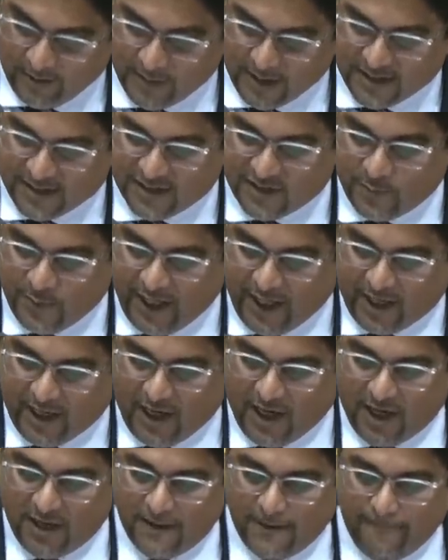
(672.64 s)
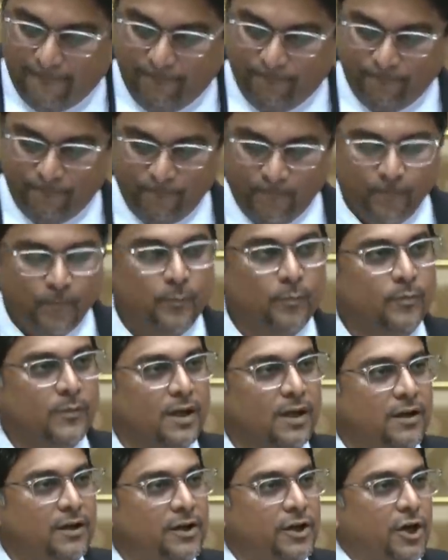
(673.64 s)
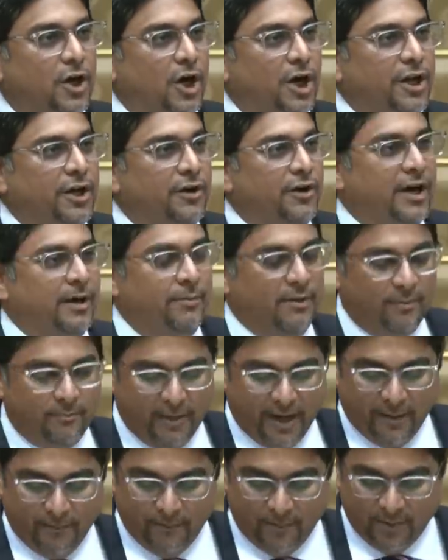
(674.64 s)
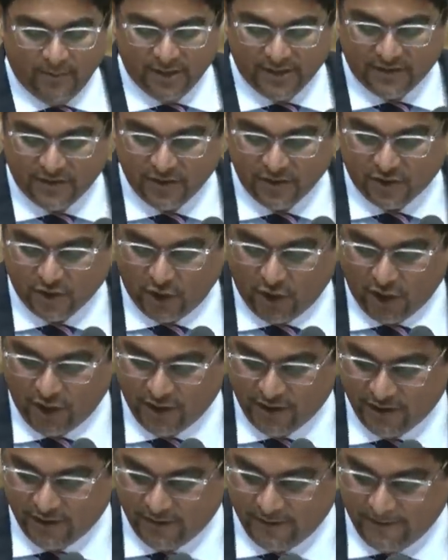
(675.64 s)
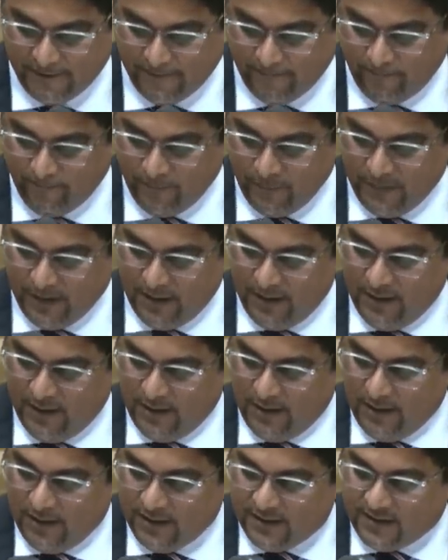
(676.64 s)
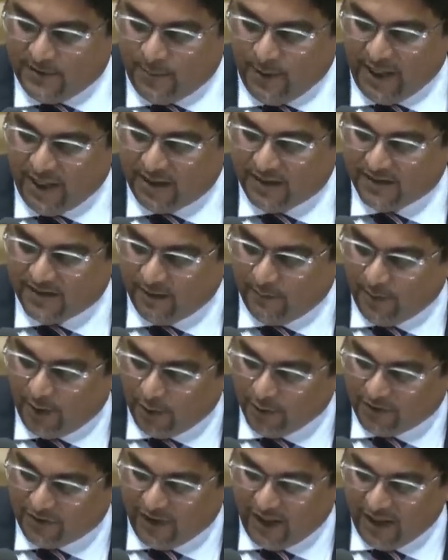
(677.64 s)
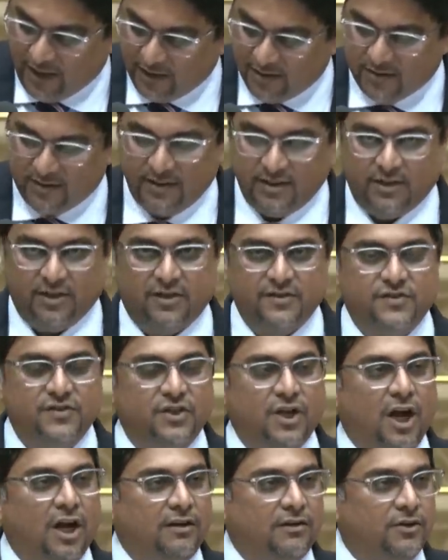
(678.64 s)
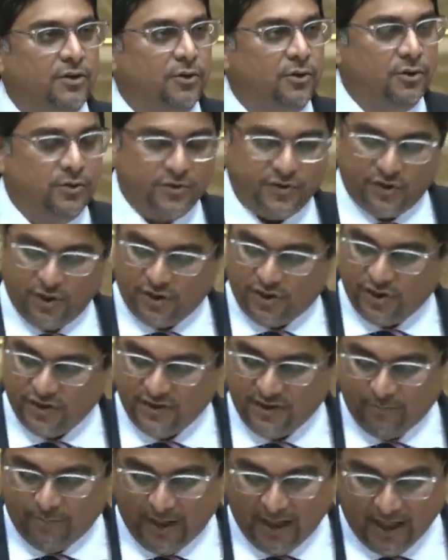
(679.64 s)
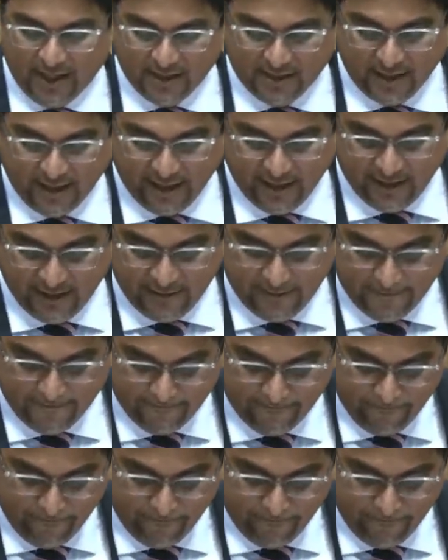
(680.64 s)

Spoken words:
Mr. Speaker, the Honorable Member, Mr. Jordan, speaks about things he does not know, such as apartheid,